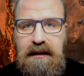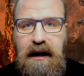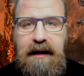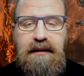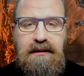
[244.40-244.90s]

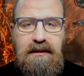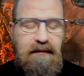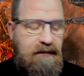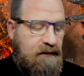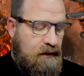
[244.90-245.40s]

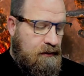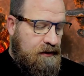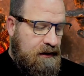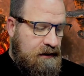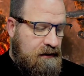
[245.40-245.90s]
950
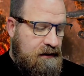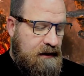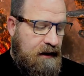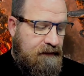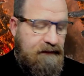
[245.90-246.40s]
points, so it's
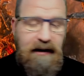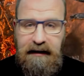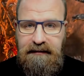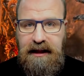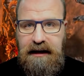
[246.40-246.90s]
now
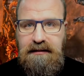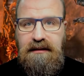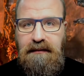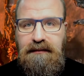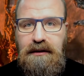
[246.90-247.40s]

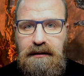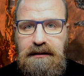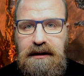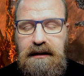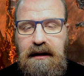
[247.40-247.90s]

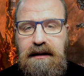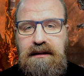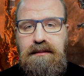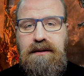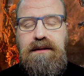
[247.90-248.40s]

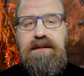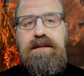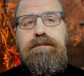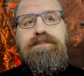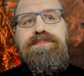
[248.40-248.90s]
5,490
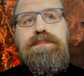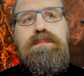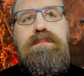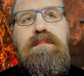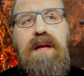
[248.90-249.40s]
points.
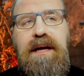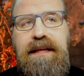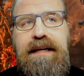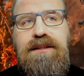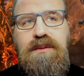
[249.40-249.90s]
I
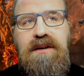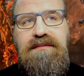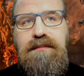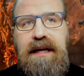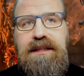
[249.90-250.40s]
think it's
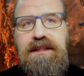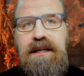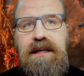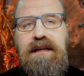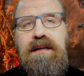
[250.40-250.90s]
worth
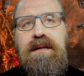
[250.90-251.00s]
mentioning